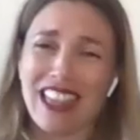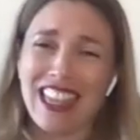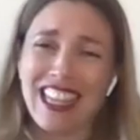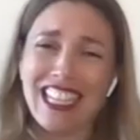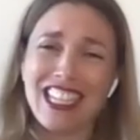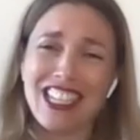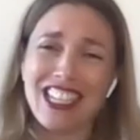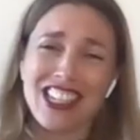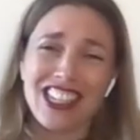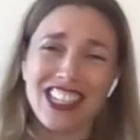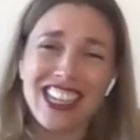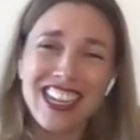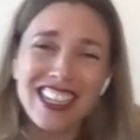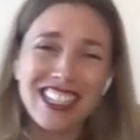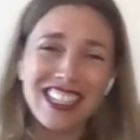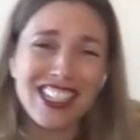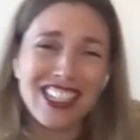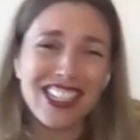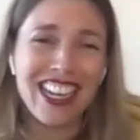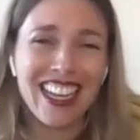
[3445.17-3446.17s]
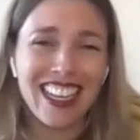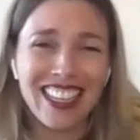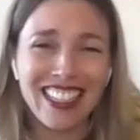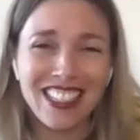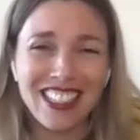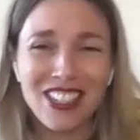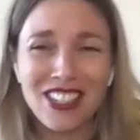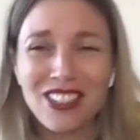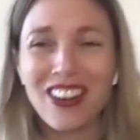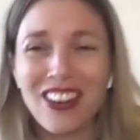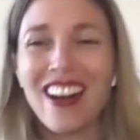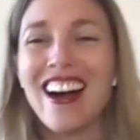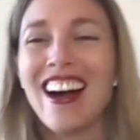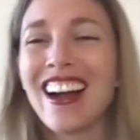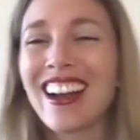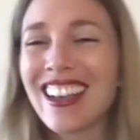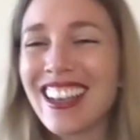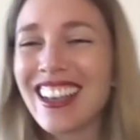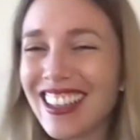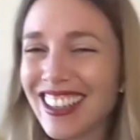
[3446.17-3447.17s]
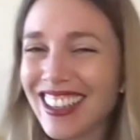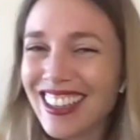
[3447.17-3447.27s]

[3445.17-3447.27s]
with the chicken truck.